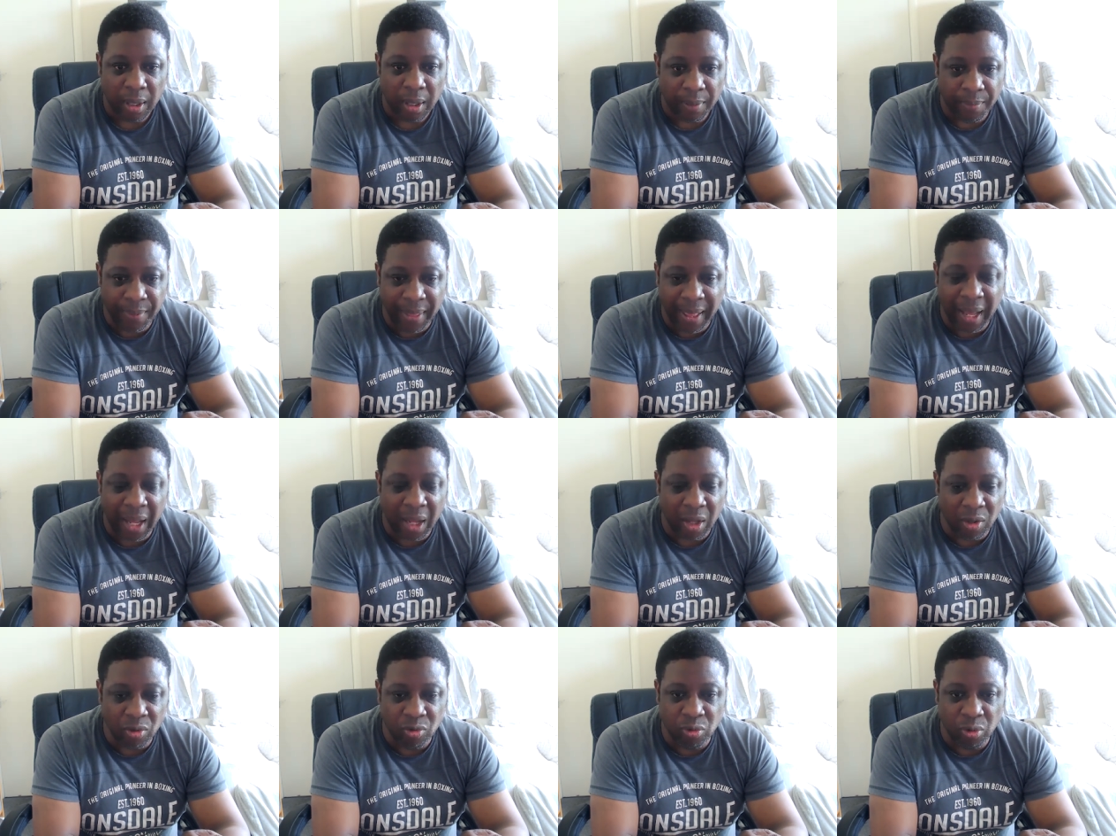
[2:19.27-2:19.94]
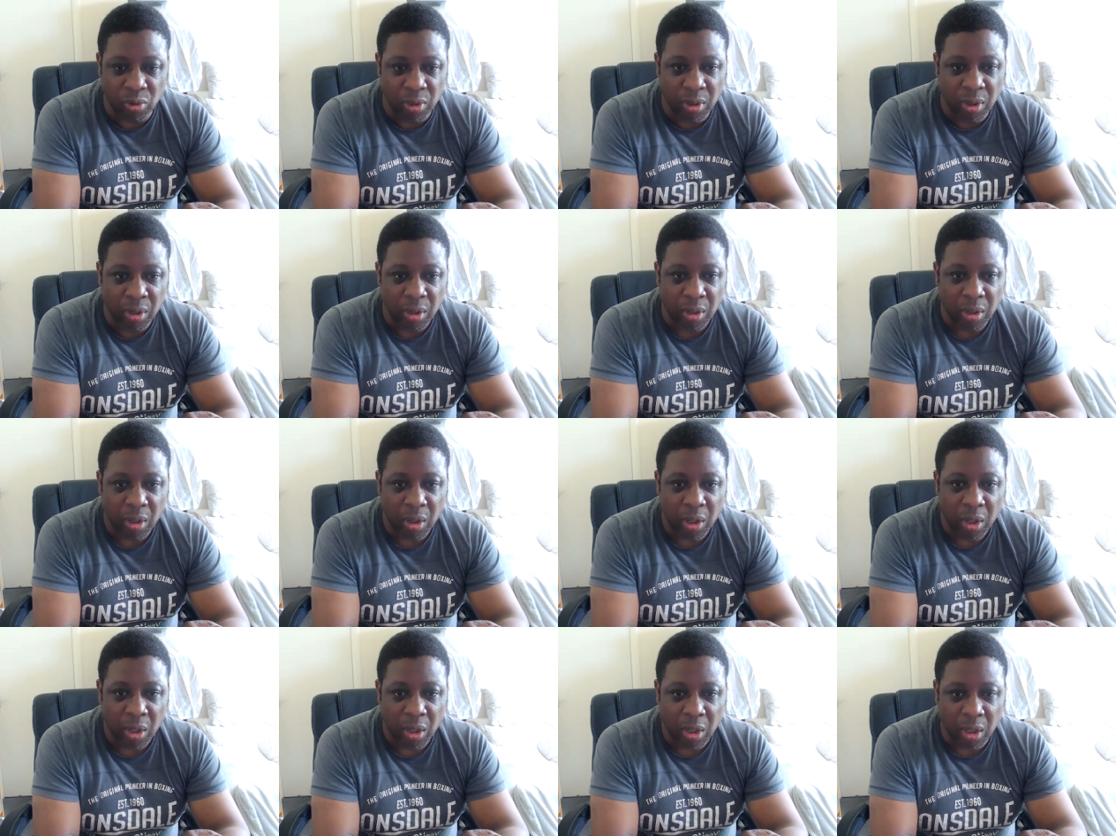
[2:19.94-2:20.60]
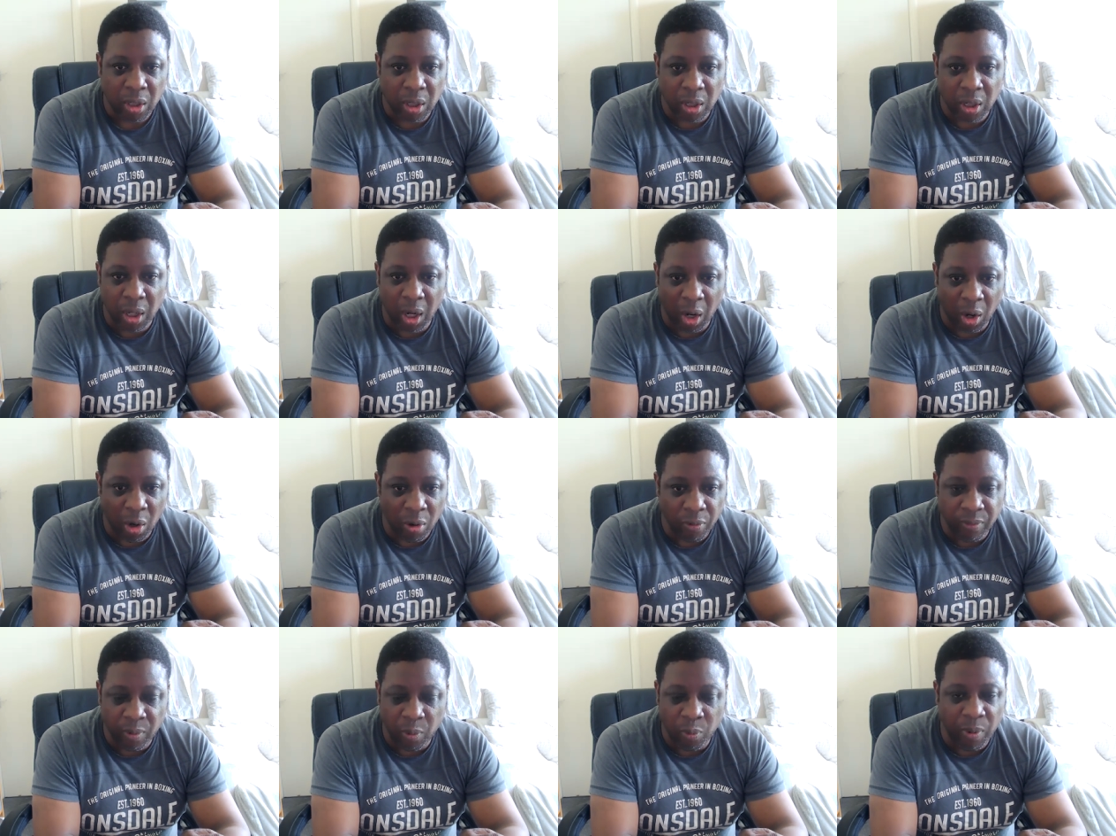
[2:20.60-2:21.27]
and that 100 can
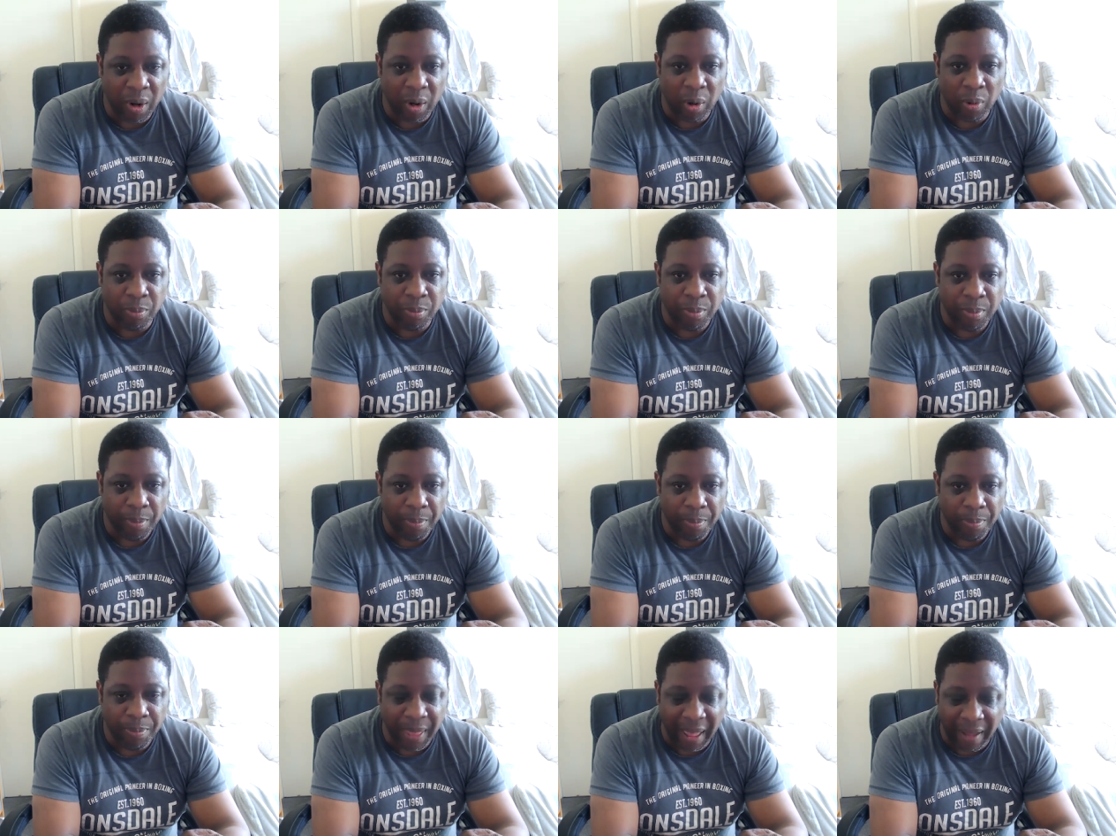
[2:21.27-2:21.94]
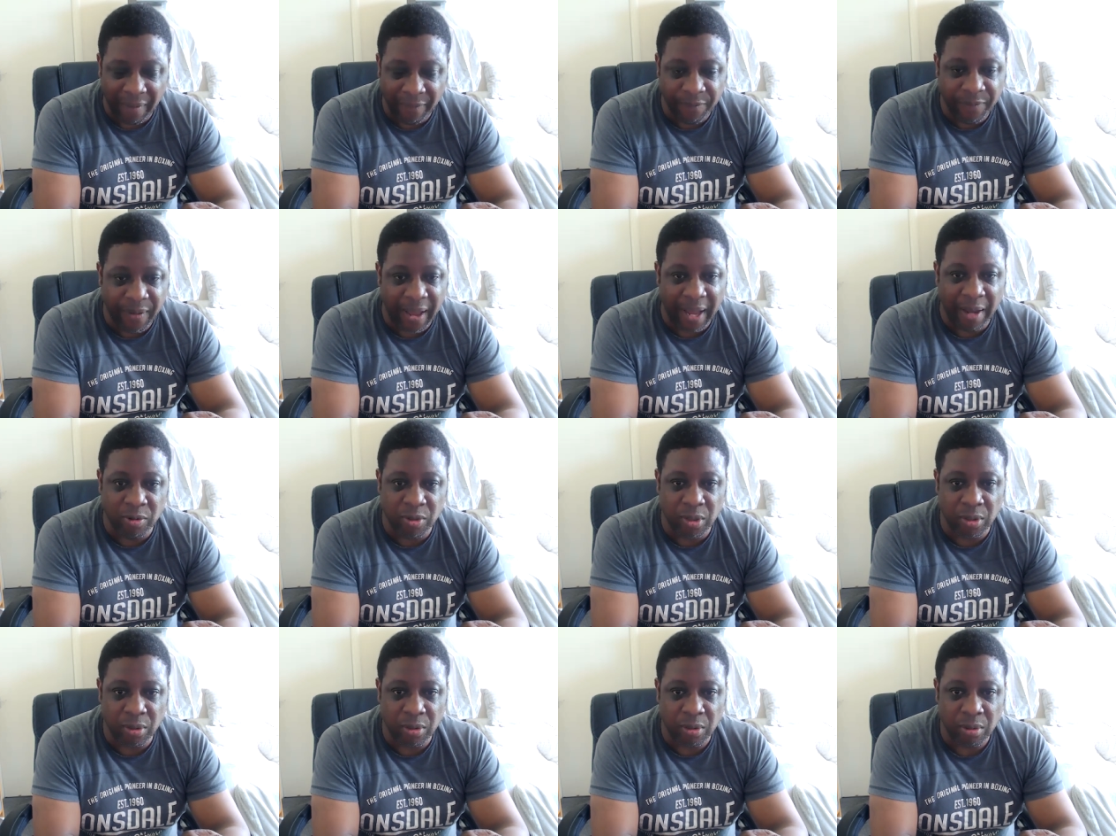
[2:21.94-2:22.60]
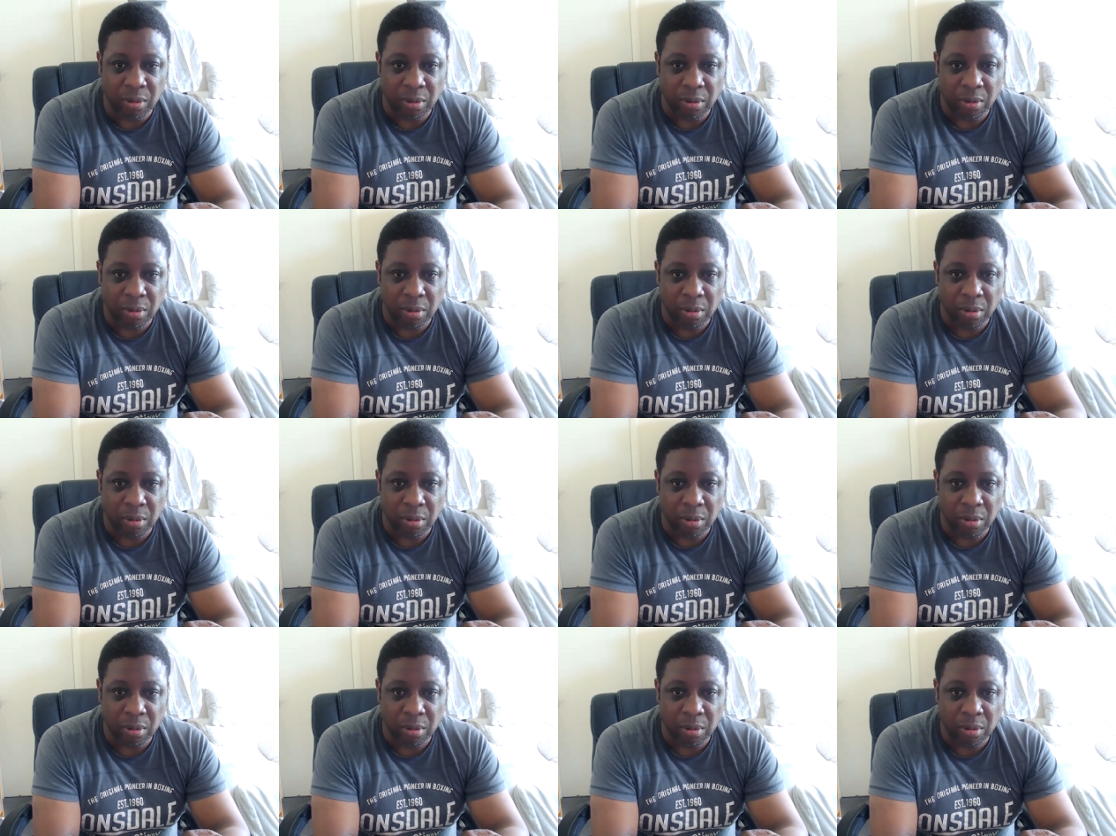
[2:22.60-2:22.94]
overwhelm that 1,000.